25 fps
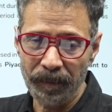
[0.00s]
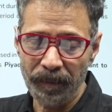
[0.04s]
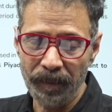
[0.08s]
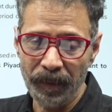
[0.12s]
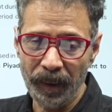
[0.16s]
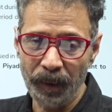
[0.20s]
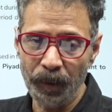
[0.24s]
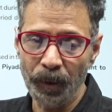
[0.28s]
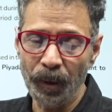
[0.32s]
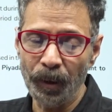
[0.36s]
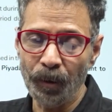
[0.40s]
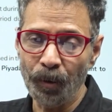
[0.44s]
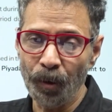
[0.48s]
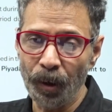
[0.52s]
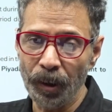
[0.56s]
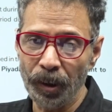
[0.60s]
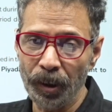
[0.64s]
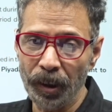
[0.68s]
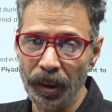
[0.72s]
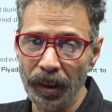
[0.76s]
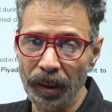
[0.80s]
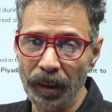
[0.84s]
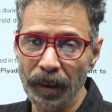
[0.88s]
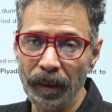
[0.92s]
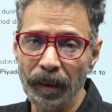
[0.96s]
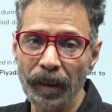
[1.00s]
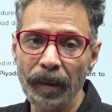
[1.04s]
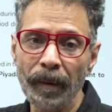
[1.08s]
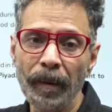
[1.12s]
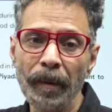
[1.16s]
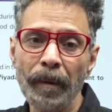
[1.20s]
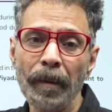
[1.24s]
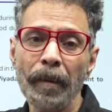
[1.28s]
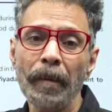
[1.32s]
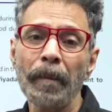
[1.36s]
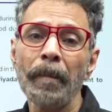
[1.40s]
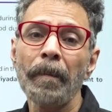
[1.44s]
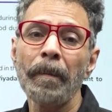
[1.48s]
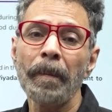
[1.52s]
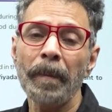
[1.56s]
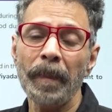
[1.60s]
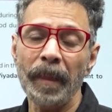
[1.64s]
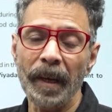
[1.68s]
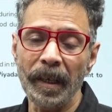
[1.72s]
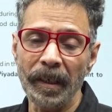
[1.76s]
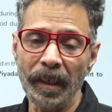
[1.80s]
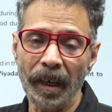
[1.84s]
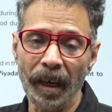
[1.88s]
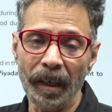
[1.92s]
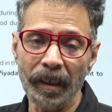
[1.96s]
This was a question
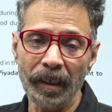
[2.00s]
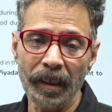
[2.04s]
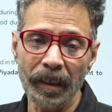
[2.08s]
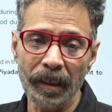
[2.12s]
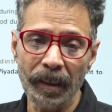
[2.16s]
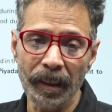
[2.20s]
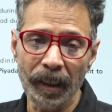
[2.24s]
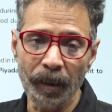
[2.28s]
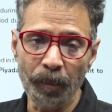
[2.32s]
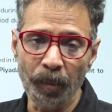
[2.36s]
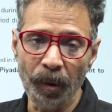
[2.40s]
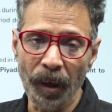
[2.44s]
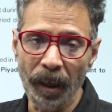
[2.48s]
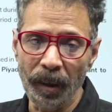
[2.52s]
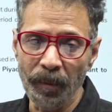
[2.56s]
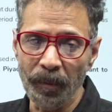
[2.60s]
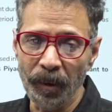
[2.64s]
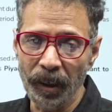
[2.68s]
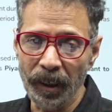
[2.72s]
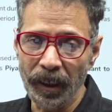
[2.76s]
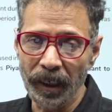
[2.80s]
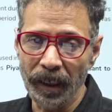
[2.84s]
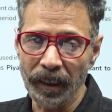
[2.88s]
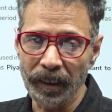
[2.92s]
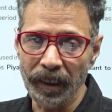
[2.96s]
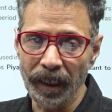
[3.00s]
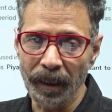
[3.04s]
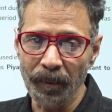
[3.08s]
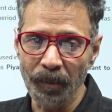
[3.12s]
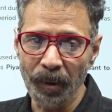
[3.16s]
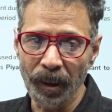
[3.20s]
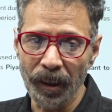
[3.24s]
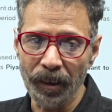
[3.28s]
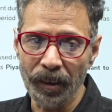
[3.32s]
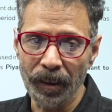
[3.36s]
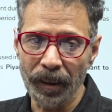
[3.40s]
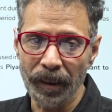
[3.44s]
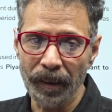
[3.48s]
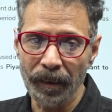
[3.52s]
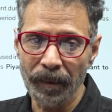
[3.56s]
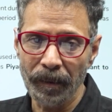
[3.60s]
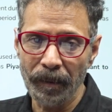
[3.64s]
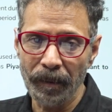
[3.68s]
that occurred in the preliminary examination.